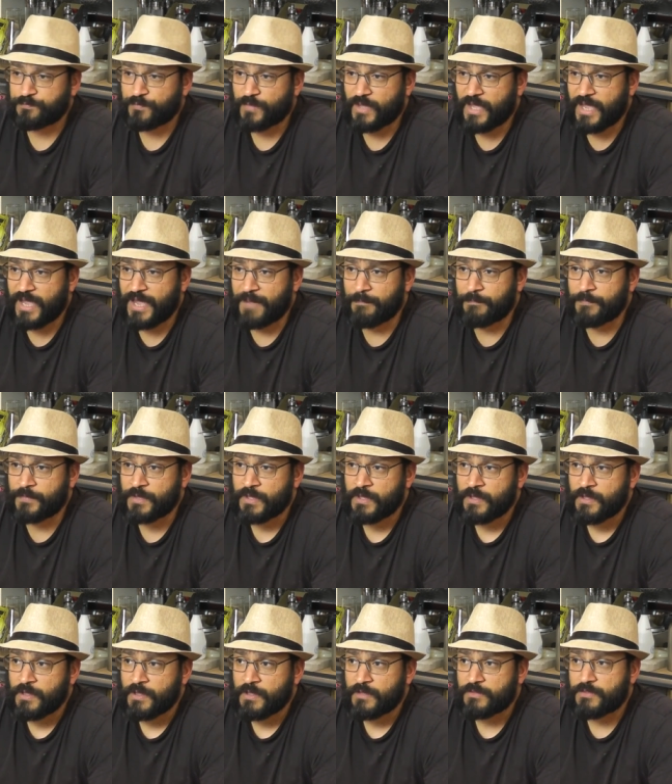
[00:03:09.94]
Um,
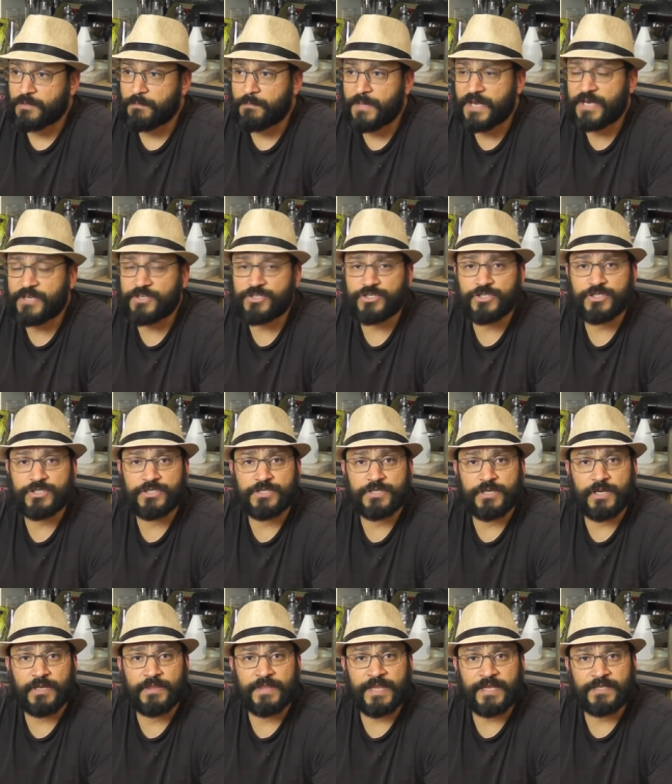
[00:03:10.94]
the
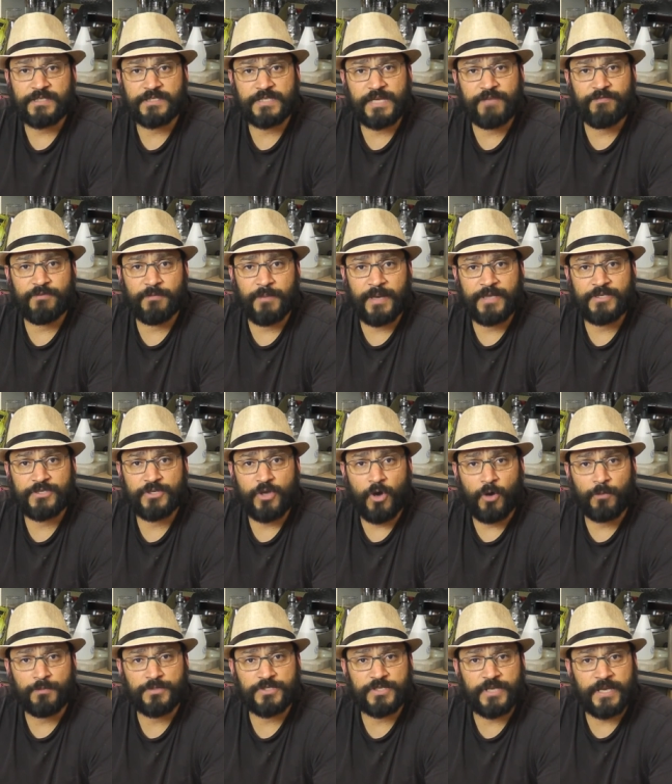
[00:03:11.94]
miniatures that Stephen May
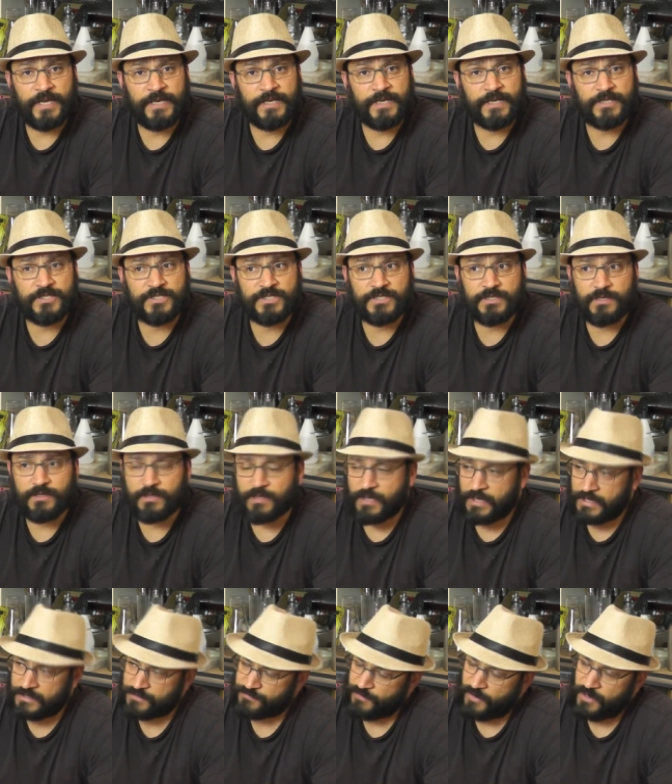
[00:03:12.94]
sculpts, he does, uh,
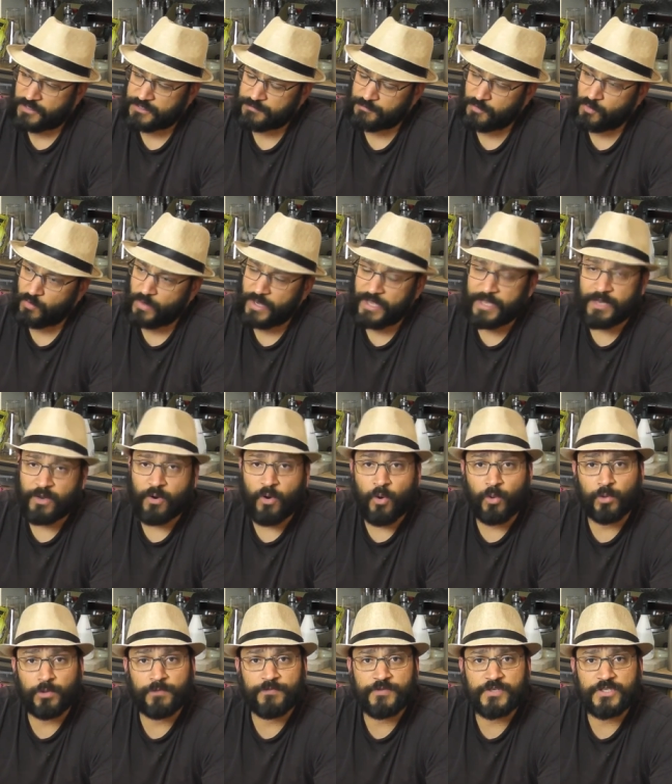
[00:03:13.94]
as far as I'm aware,
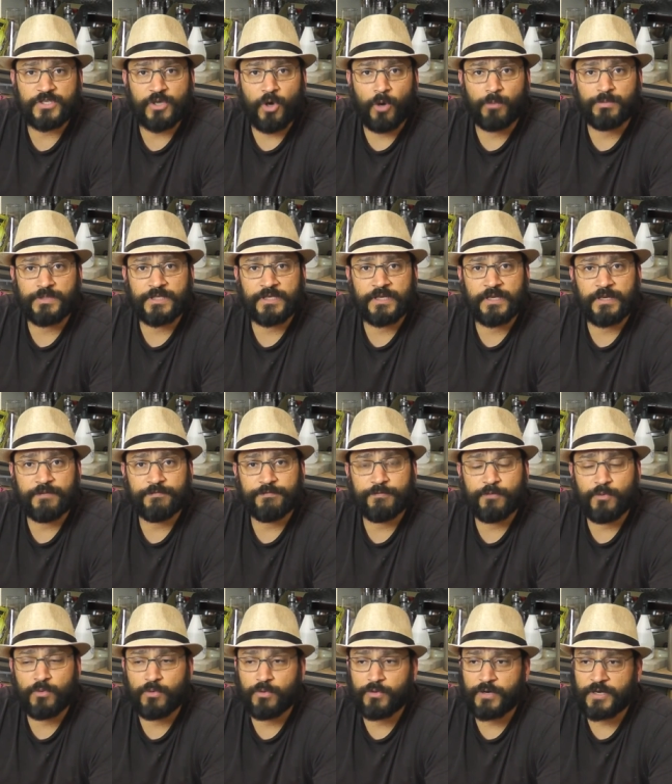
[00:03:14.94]
all of the sculpting
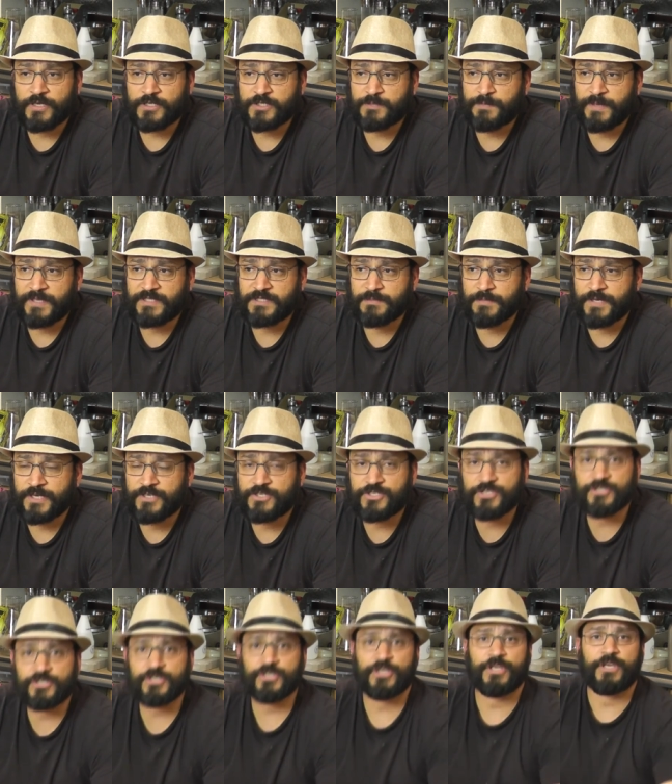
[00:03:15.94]
for uh, Spectre
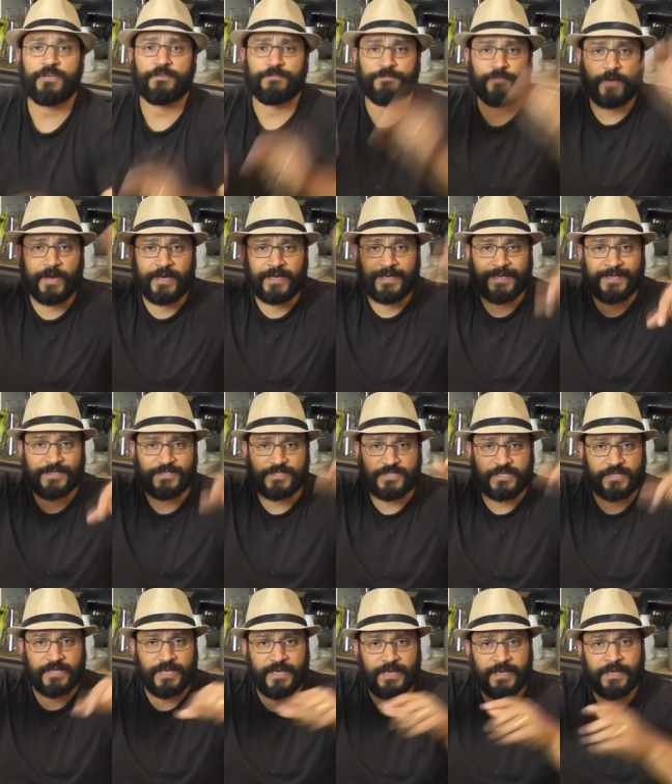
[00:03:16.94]
miniatures, and you can find links
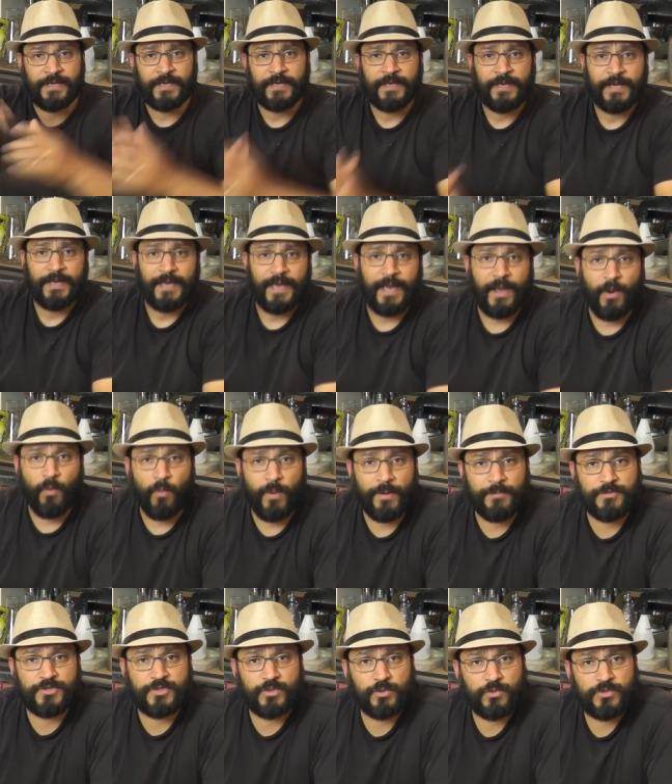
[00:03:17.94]
to their our
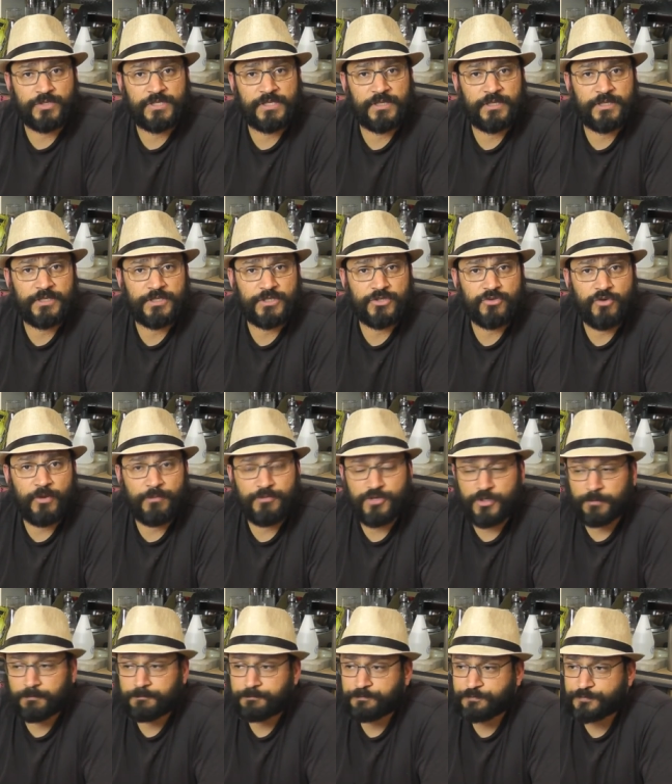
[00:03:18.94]
web stores in the
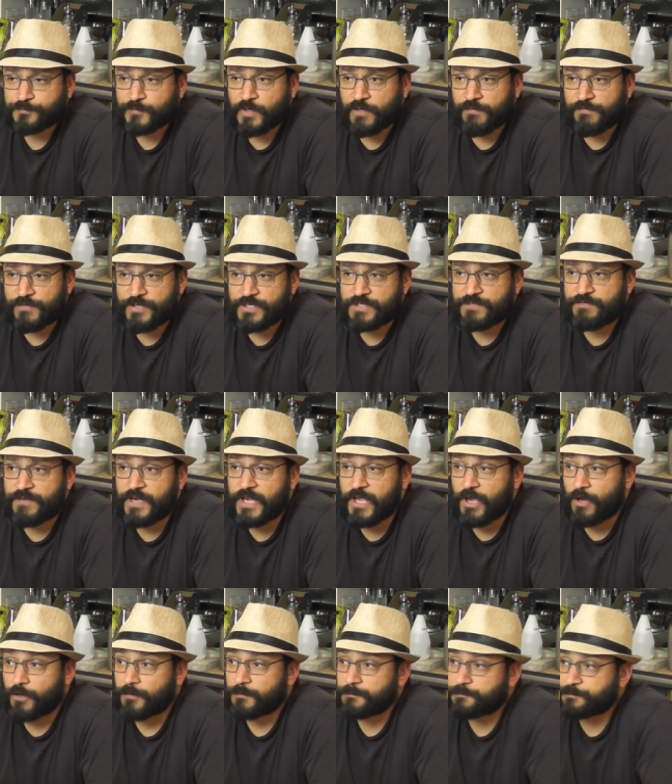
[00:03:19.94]
description of this
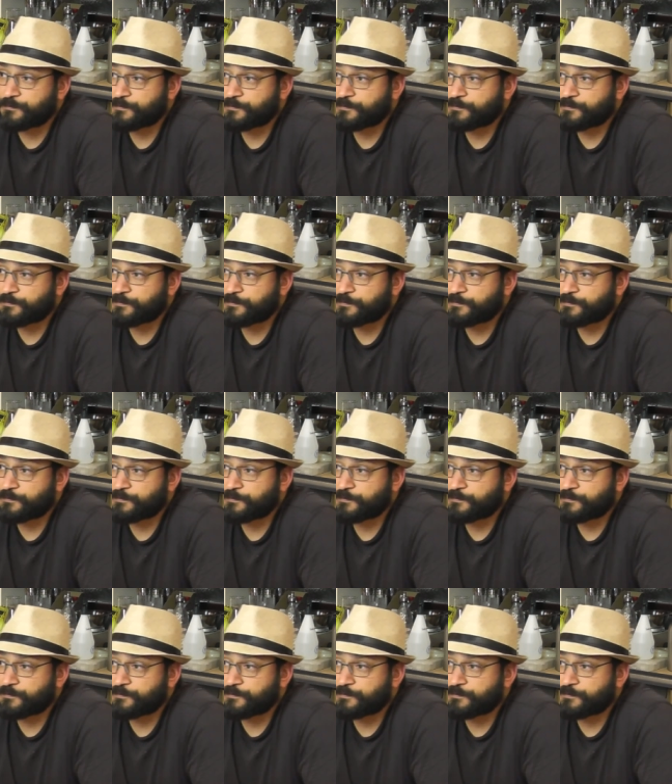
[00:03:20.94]
video.